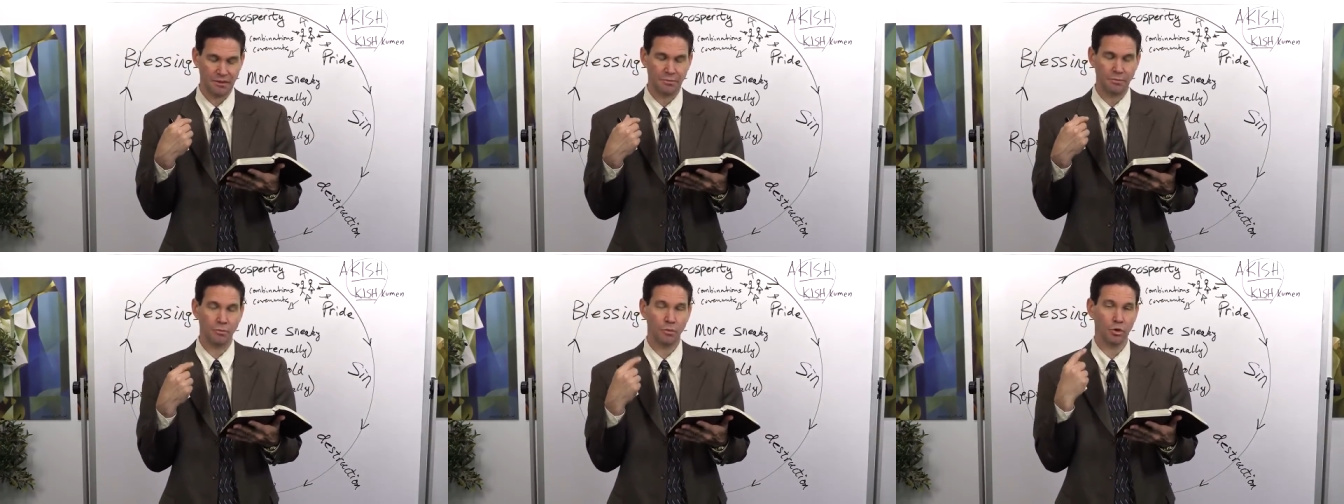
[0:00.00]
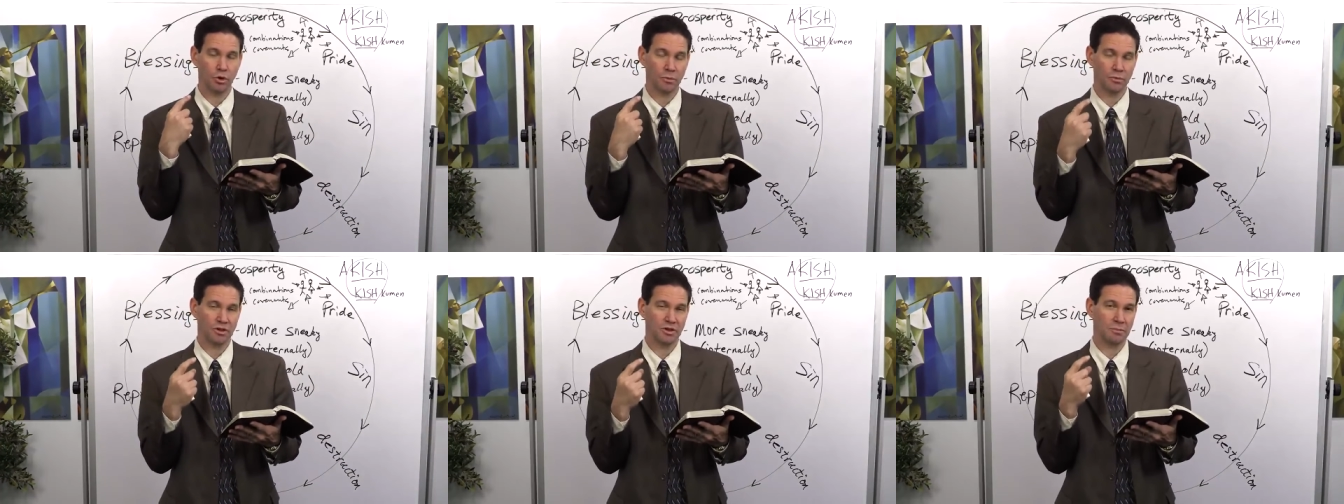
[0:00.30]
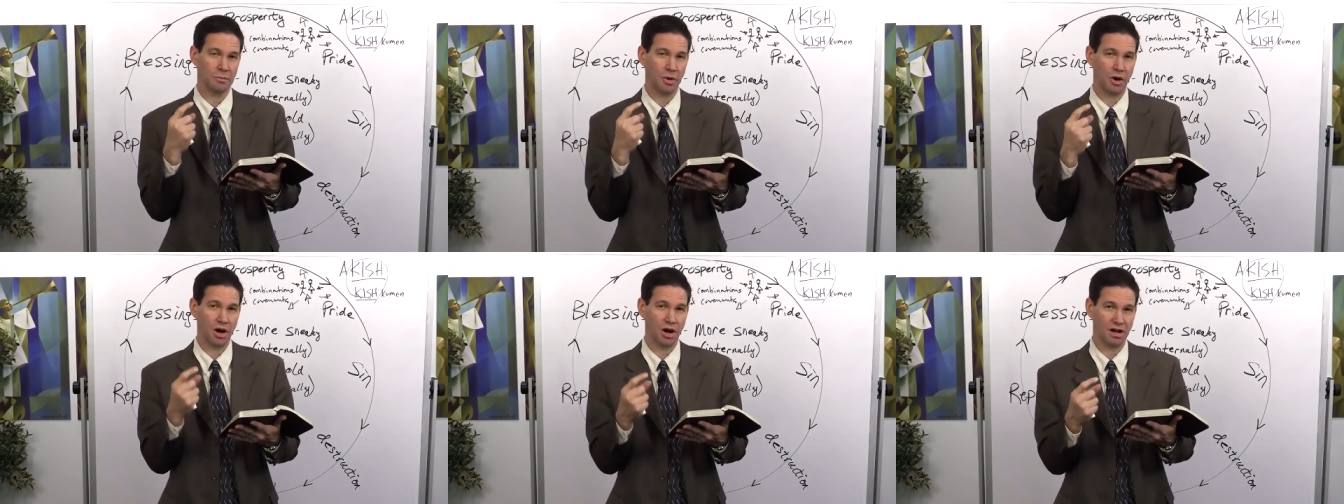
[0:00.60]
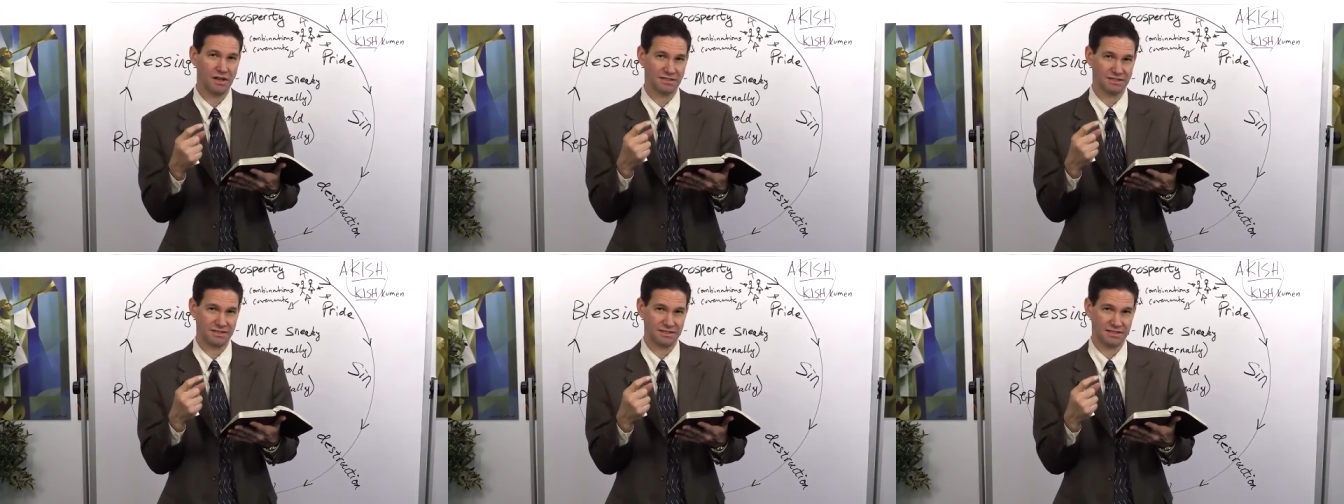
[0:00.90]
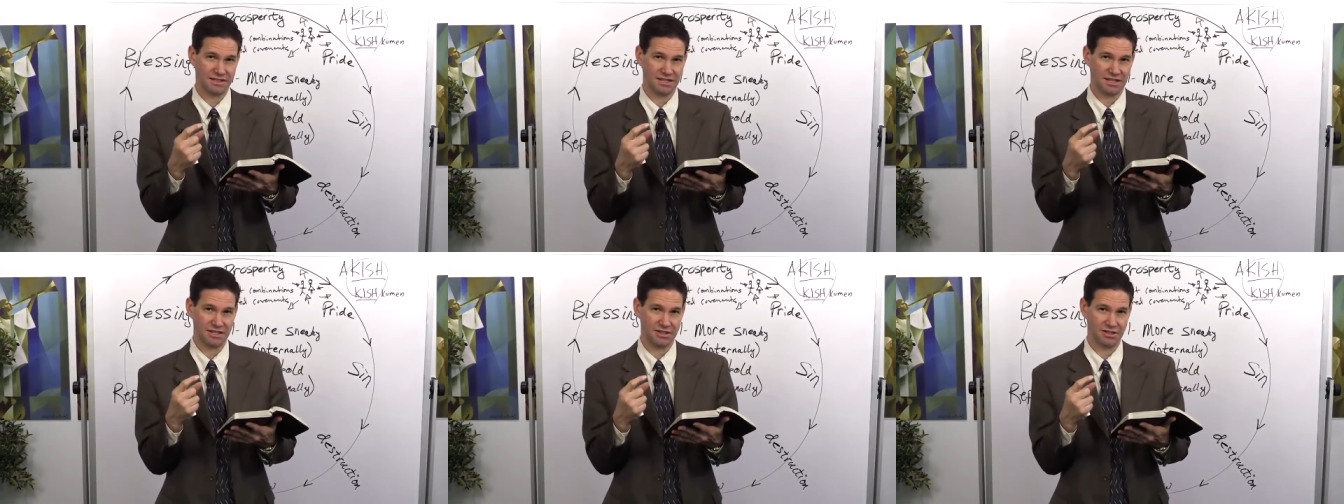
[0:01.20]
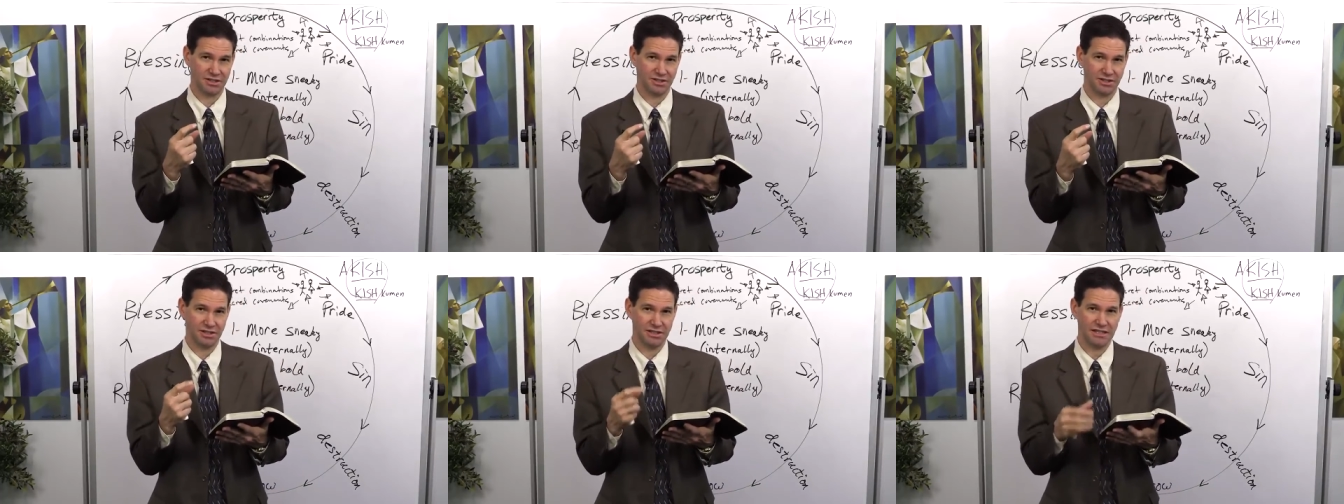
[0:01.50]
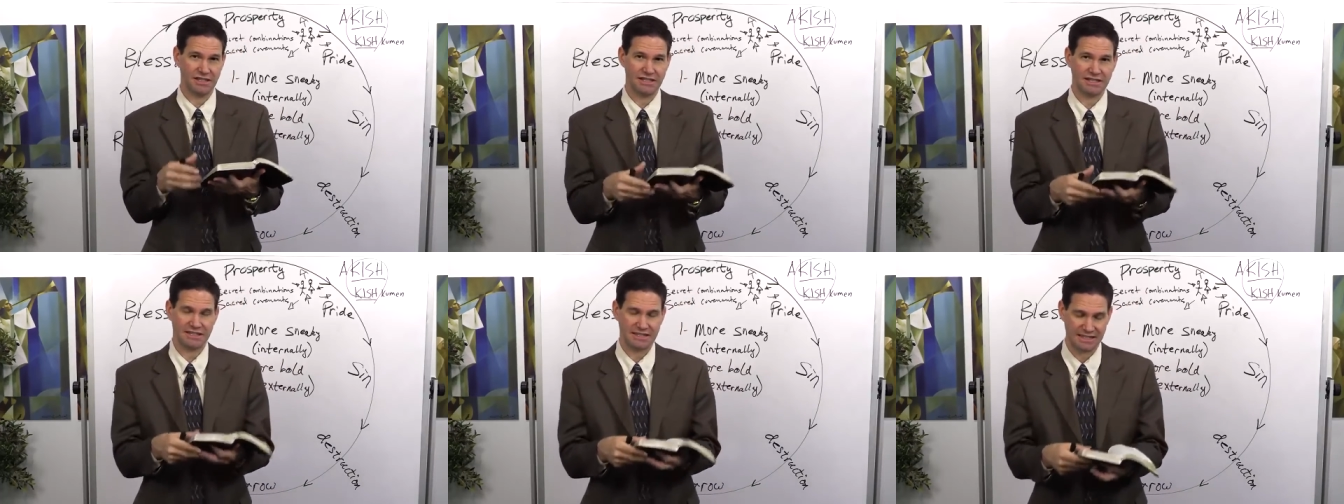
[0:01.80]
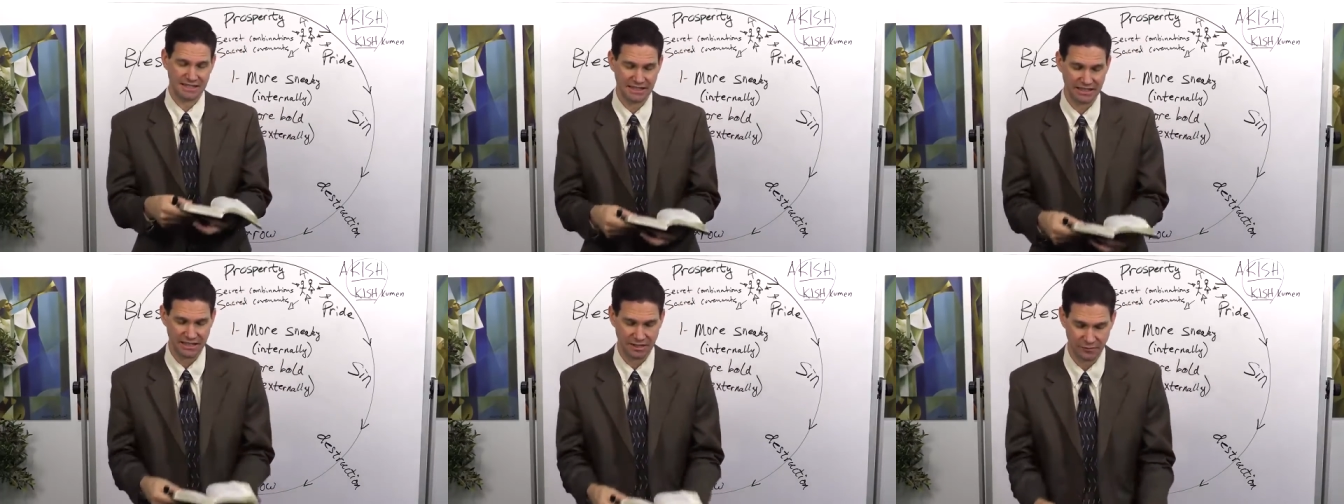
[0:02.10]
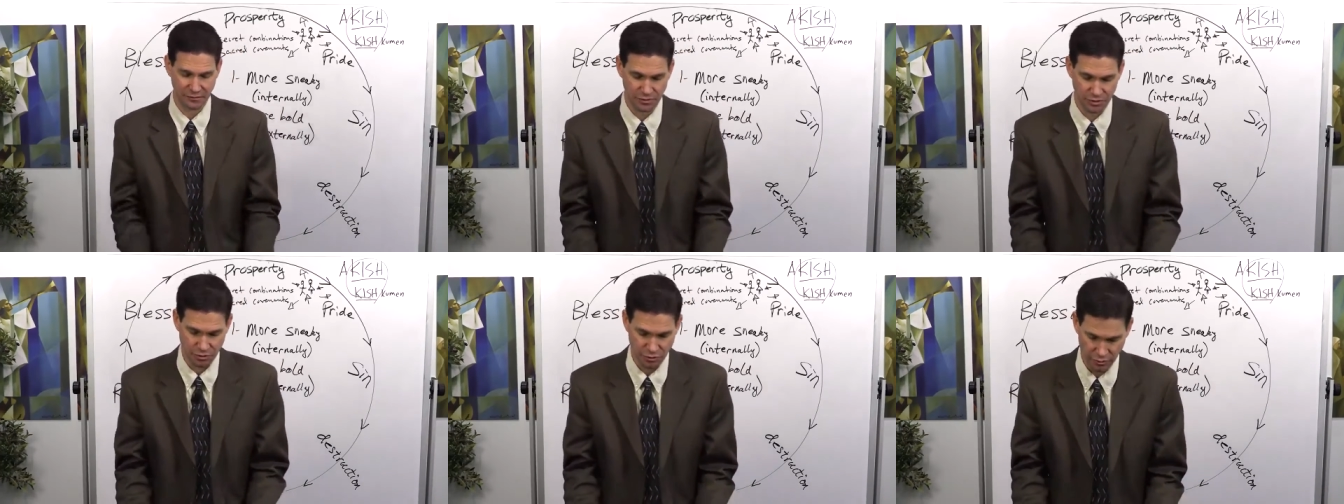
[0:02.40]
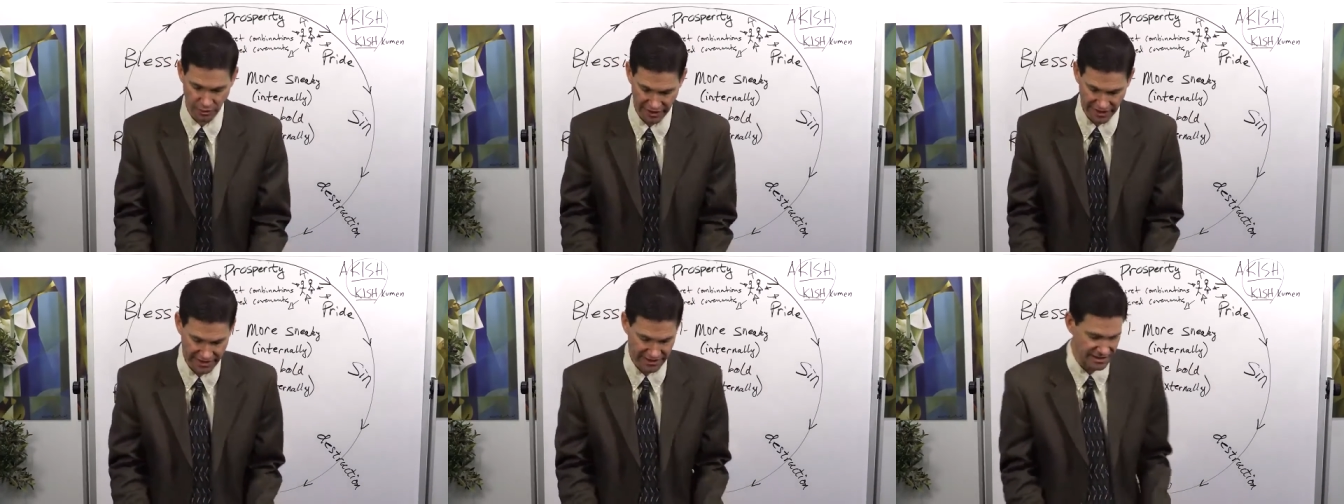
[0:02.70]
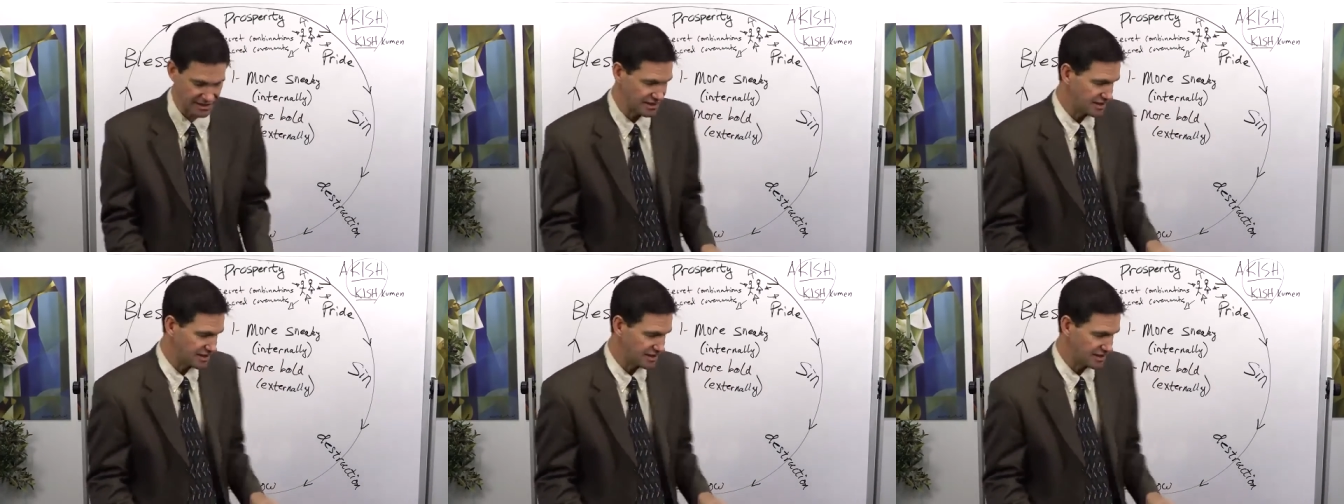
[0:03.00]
Mormon pauses here to give you a